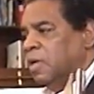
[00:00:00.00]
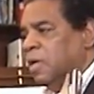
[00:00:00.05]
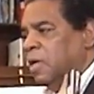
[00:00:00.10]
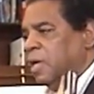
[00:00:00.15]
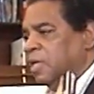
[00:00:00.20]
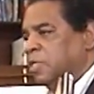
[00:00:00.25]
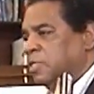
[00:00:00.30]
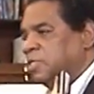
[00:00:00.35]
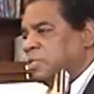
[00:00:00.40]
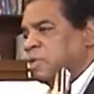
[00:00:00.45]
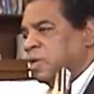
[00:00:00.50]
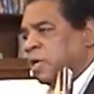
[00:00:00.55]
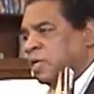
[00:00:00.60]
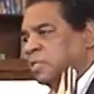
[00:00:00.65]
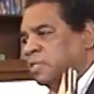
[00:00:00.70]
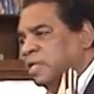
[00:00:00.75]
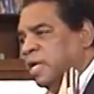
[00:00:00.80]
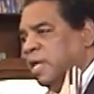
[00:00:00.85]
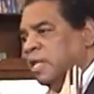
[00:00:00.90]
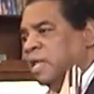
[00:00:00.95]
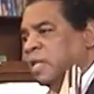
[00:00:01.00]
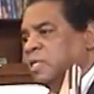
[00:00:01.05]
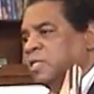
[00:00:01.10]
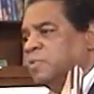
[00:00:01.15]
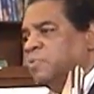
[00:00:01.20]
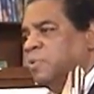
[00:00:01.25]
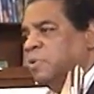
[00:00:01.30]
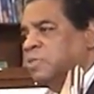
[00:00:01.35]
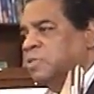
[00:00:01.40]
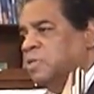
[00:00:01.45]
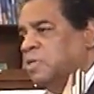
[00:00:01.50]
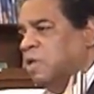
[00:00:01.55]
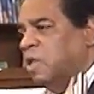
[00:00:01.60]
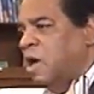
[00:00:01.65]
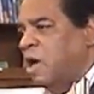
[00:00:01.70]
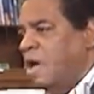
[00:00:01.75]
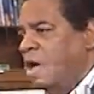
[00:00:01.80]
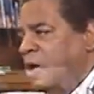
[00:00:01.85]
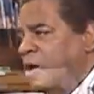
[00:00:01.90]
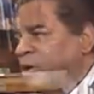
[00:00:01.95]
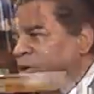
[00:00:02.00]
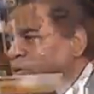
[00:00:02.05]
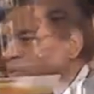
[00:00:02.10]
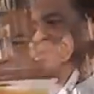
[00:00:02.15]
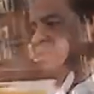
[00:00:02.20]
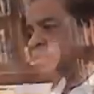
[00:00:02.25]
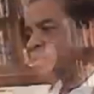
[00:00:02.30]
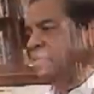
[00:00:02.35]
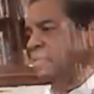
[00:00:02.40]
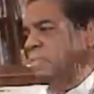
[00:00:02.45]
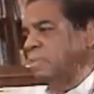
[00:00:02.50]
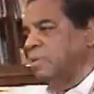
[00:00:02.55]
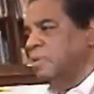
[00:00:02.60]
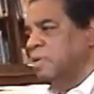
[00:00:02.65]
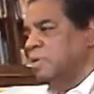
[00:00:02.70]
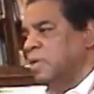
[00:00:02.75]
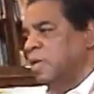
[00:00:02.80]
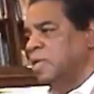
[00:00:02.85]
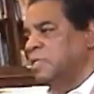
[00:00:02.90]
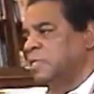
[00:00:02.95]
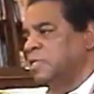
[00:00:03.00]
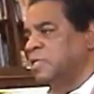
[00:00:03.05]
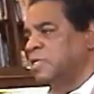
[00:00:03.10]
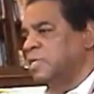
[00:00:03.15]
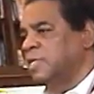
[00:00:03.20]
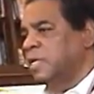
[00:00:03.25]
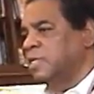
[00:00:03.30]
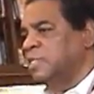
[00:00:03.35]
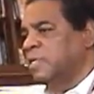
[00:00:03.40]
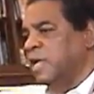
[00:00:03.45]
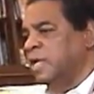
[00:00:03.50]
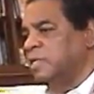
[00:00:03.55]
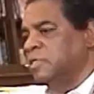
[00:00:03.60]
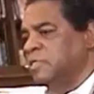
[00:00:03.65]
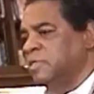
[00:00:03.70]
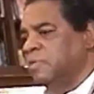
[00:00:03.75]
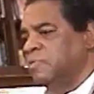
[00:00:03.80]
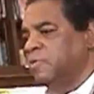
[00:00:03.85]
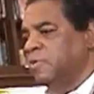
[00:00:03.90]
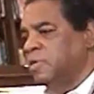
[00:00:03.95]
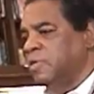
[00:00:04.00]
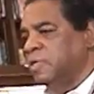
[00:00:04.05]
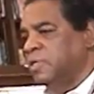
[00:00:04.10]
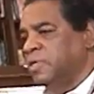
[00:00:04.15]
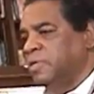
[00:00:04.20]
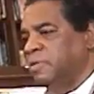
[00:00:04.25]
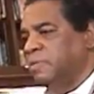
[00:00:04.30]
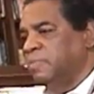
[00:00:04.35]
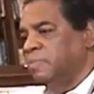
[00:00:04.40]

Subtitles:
And then she understands that this was the law, and she's looking at things differently.